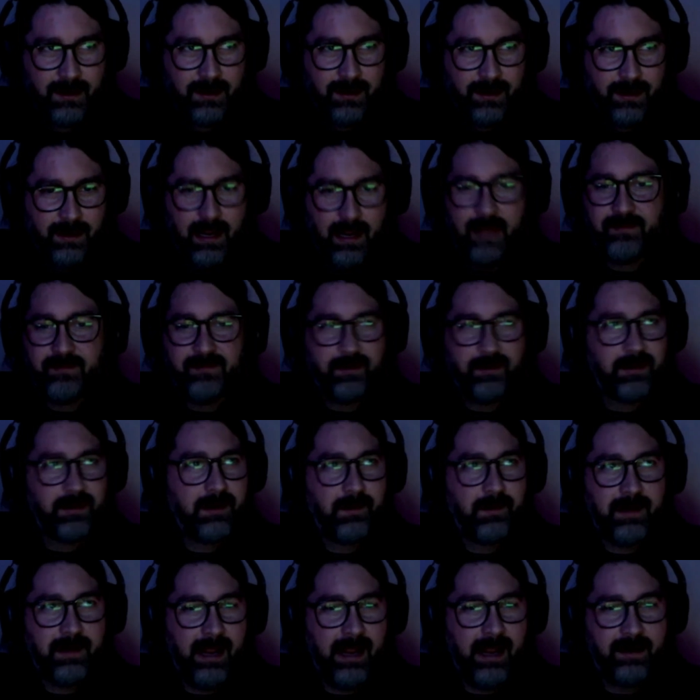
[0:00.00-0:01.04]
And so you
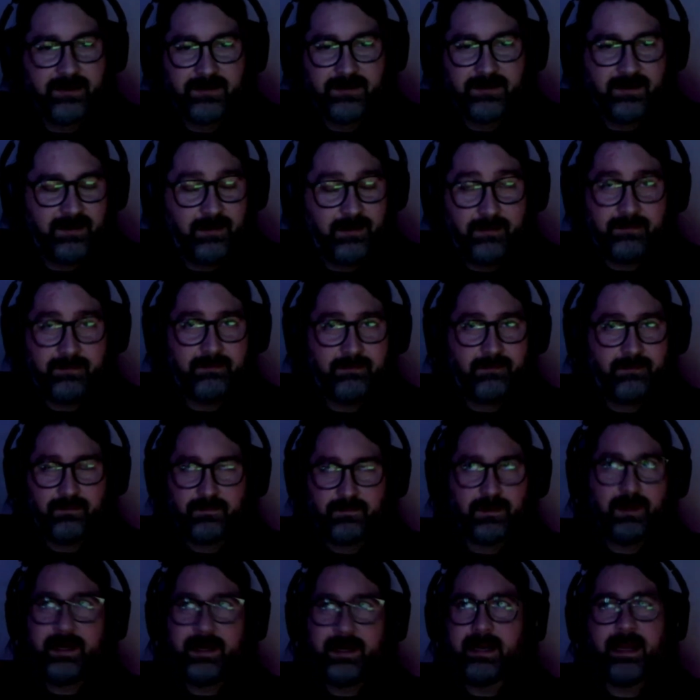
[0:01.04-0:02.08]
can't just
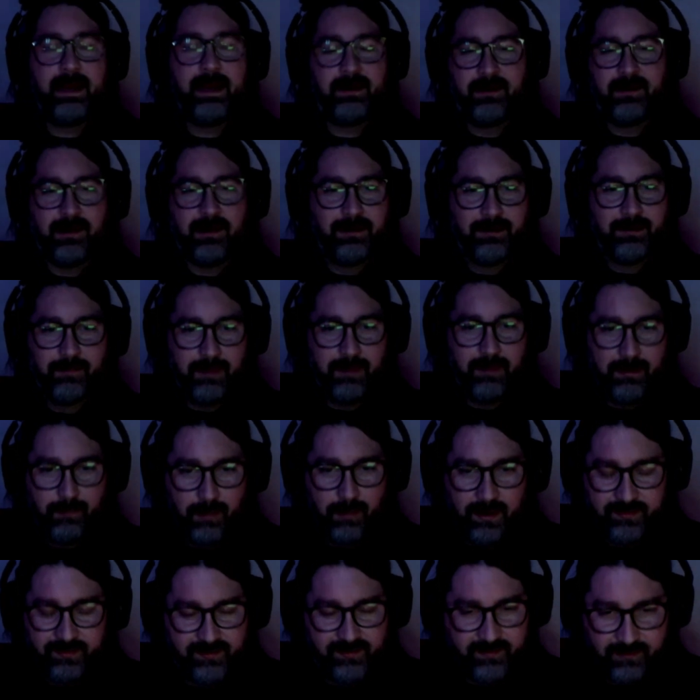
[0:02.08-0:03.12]
looking at it all at
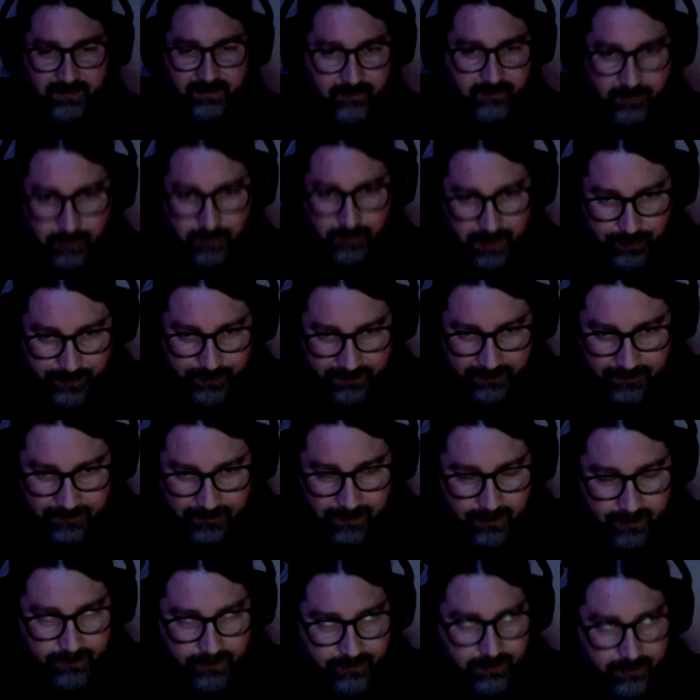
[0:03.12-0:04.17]
once is overwhelming.
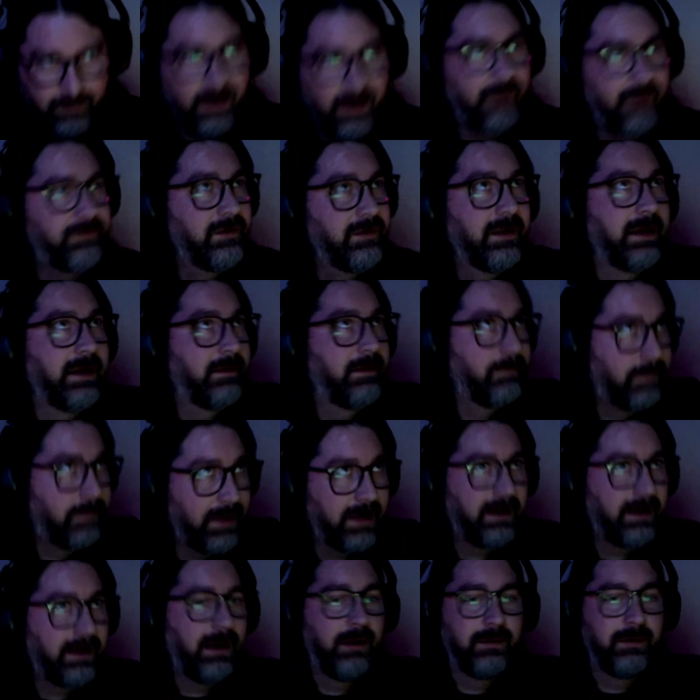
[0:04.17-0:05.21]
You have to like
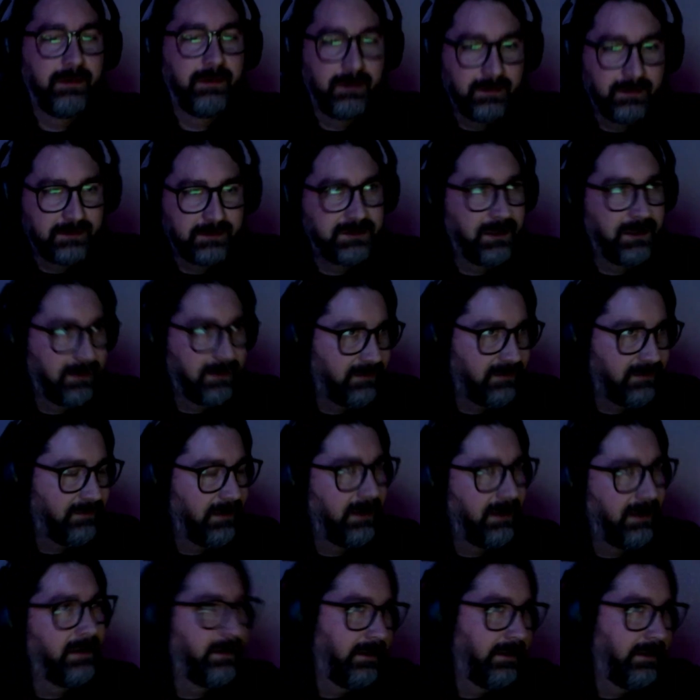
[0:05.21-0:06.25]
pick out little chunks of
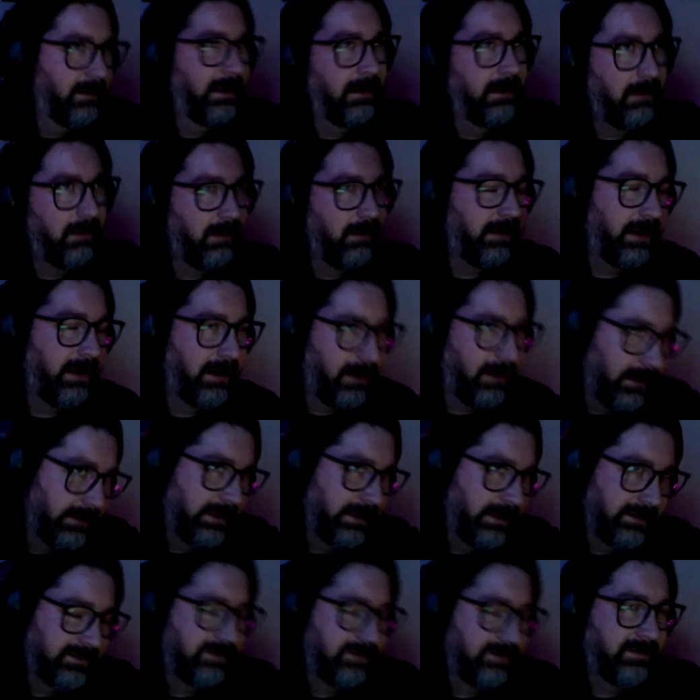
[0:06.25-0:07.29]
it, and then you're like, okay, I
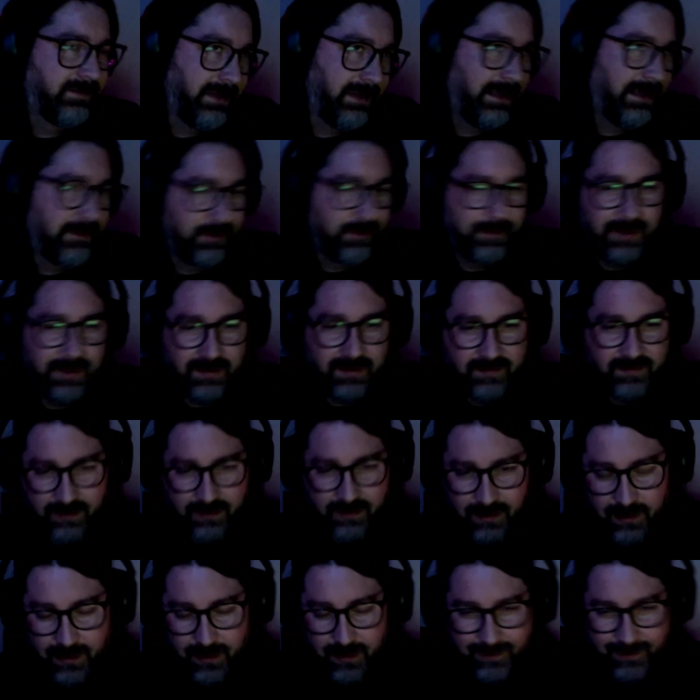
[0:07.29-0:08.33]
digested that little piece. And
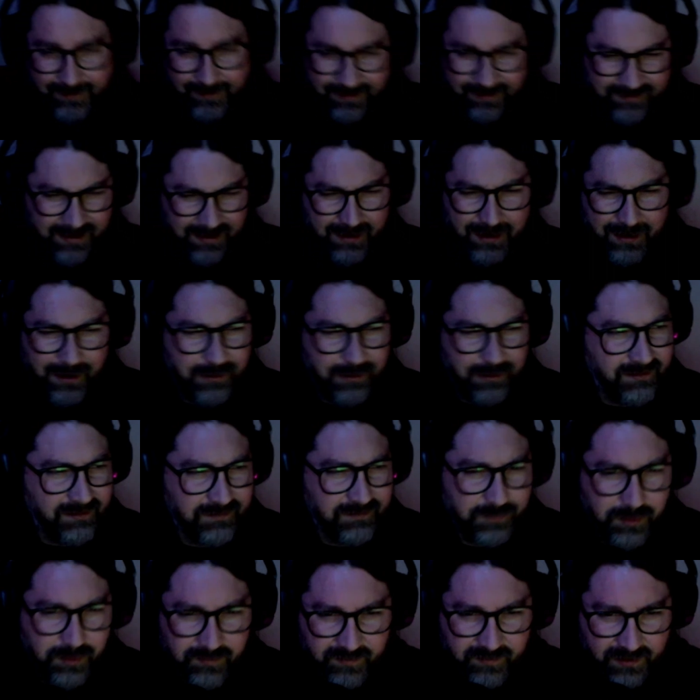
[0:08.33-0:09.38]
that's kind of how this
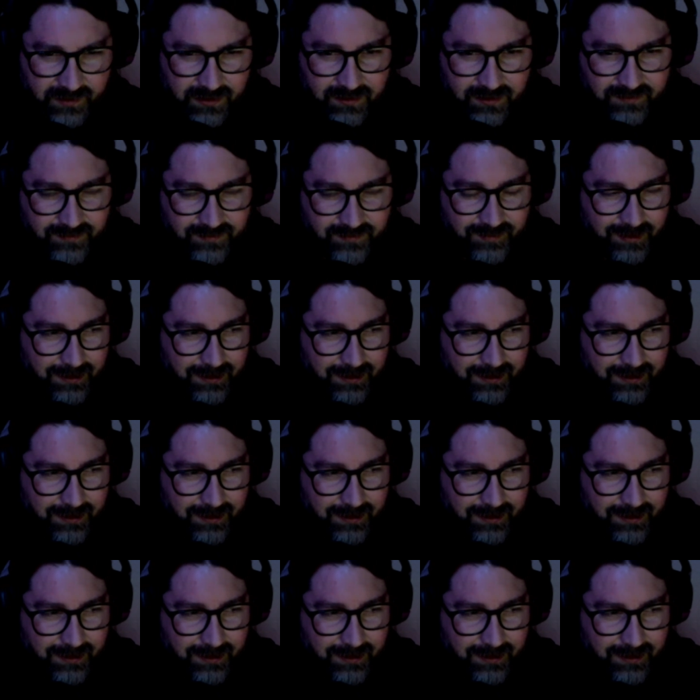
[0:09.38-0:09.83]
movie is.